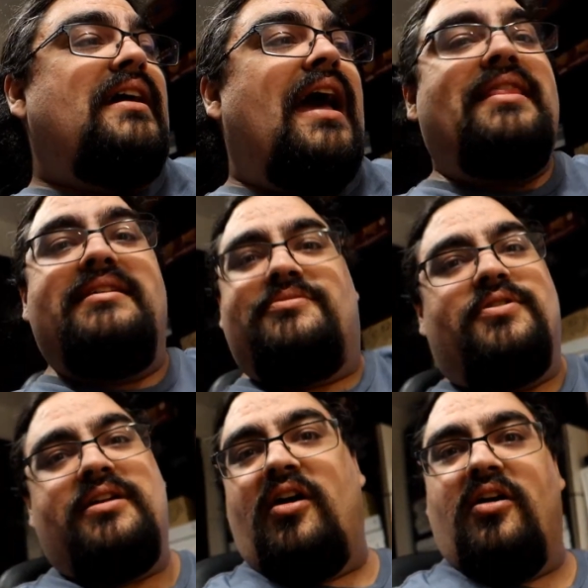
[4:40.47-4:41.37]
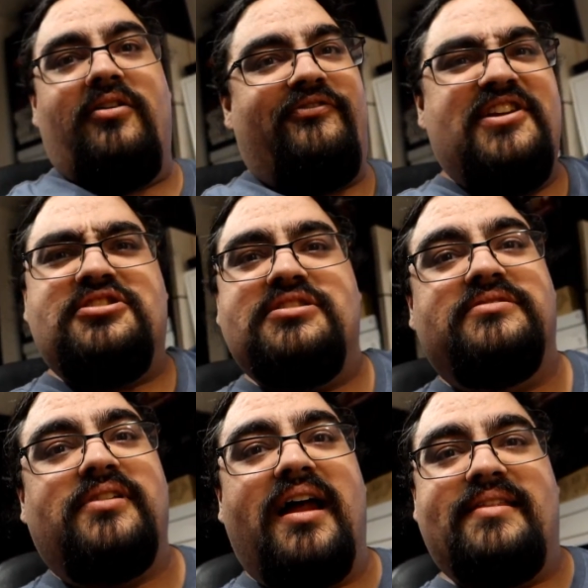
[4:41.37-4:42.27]
And this one all features a
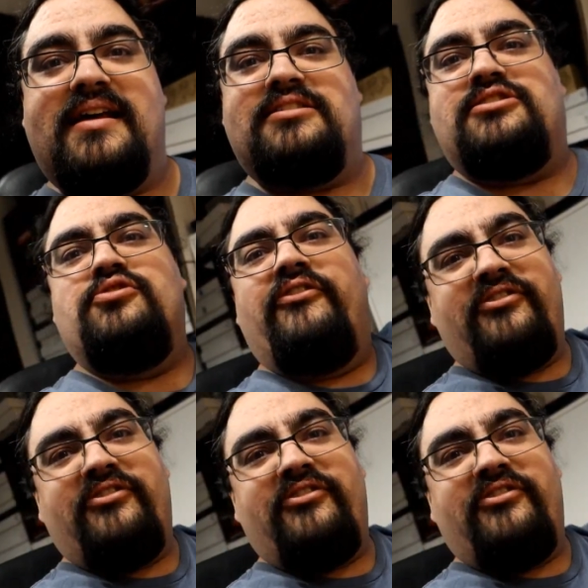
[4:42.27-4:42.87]
lot of that suit